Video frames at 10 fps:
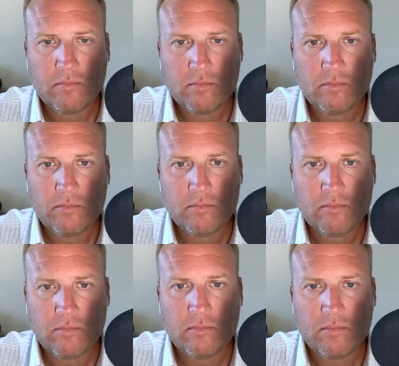
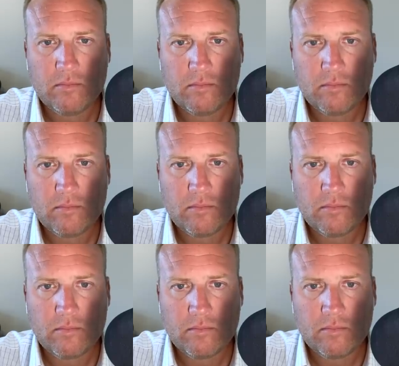
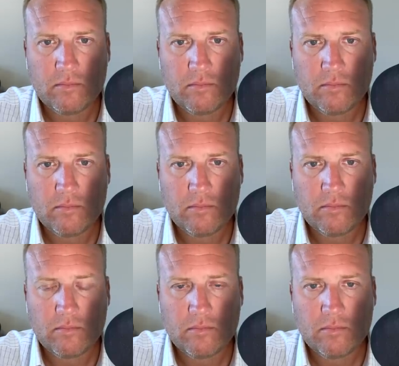
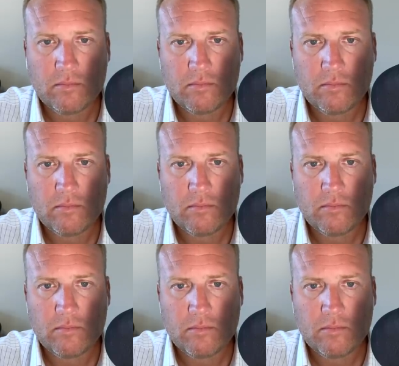(silent)